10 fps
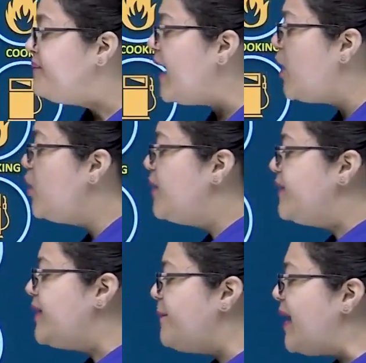Now,
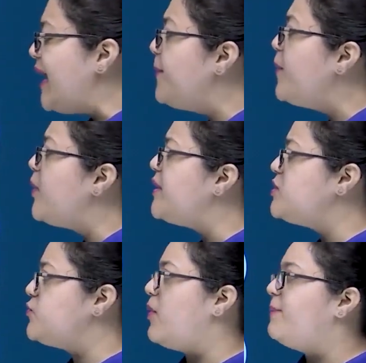the
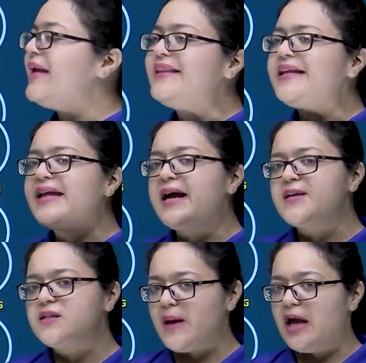byproducts form, mainly that
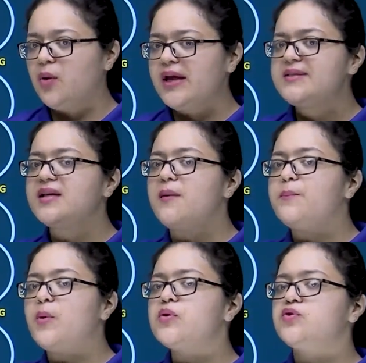is biogas
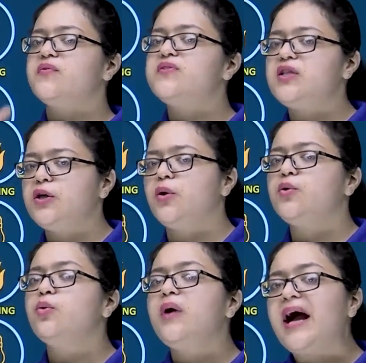composed of C O
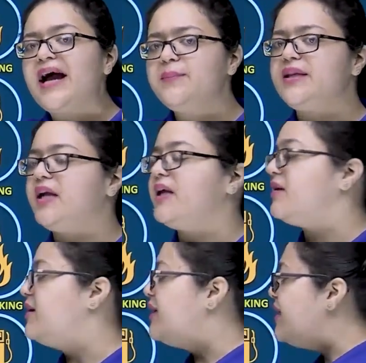two and methane.
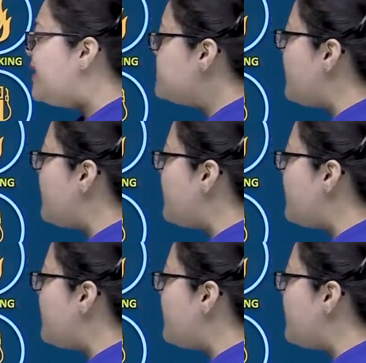This